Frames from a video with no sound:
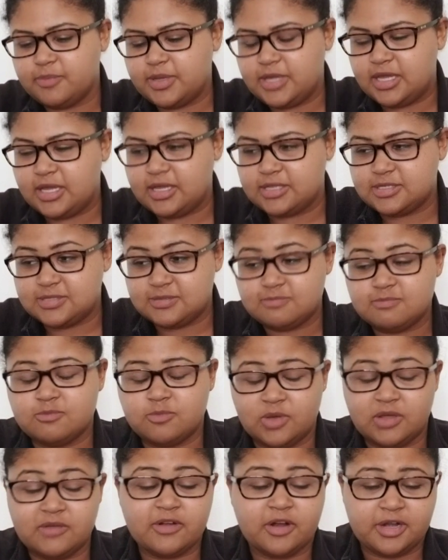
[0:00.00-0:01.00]
but as
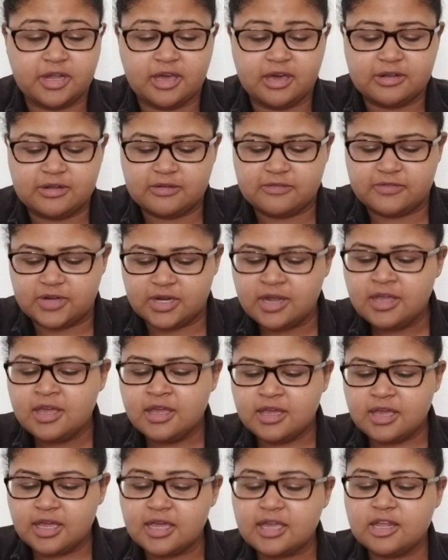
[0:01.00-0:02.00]
we've already gone over,
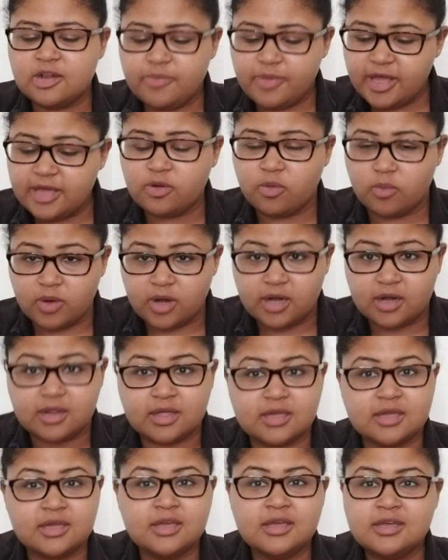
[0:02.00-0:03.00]
it can apply to
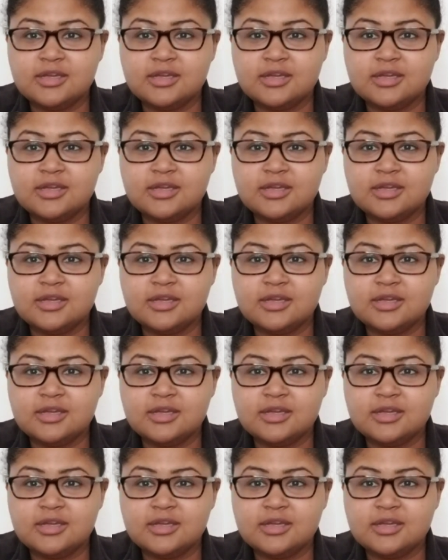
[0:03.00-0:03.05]
work,